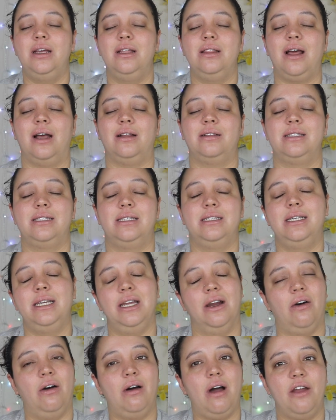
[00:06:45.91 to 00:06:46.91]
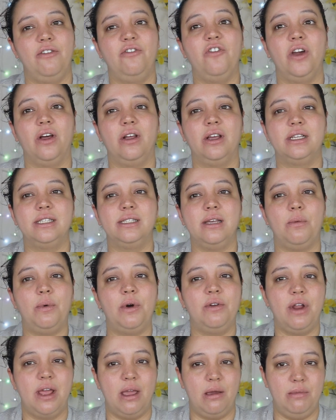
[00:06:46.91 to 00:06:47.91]
that's the deal. I feel like
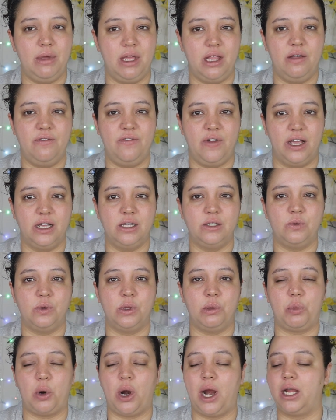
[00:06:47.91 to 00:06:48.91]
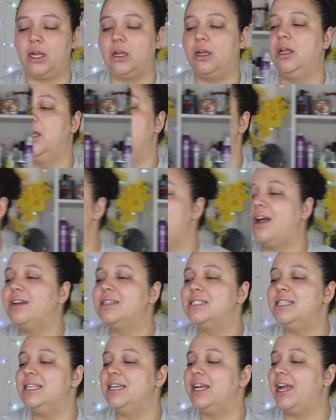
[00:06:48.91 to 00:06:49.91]
someone hit me in the face with a brick. So the
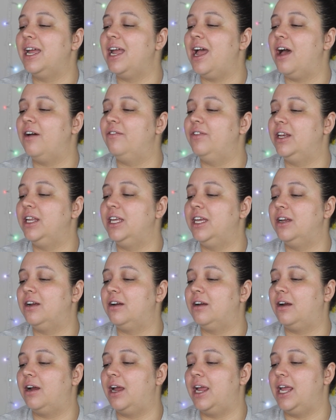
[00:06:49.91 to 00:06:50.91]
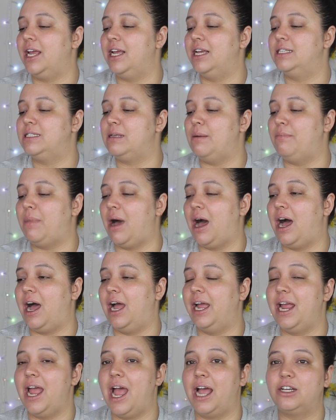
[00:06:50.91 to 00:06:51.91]
next thing I have in here is
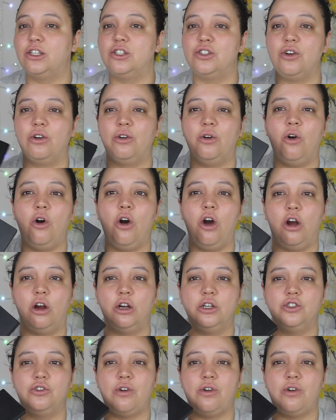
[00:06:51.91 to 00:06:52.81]
my external hard